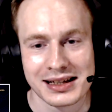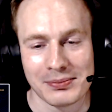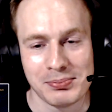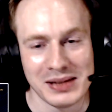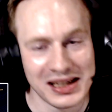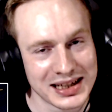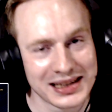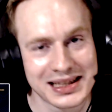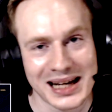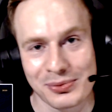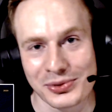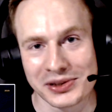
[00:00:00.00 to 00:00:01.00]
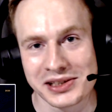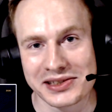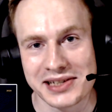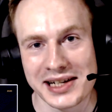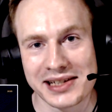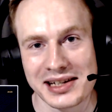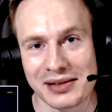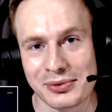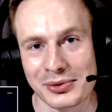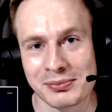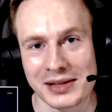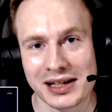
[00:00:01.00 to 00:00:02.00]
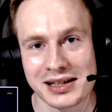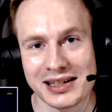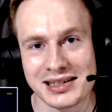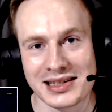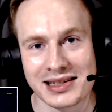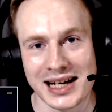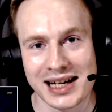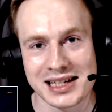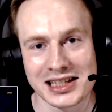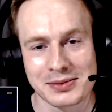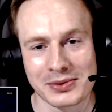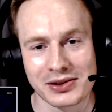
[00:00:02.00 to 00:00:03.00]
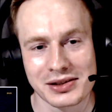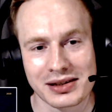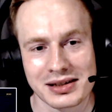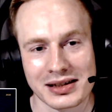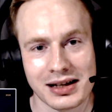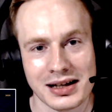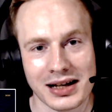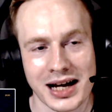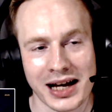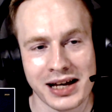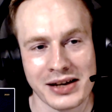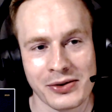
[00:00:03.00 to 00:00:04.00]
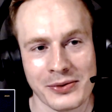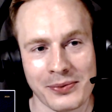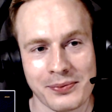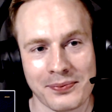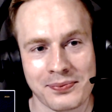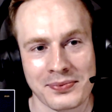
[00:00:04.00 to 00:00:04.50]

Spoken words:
beating Damwon and JT wouldn't be an easy task, but I am,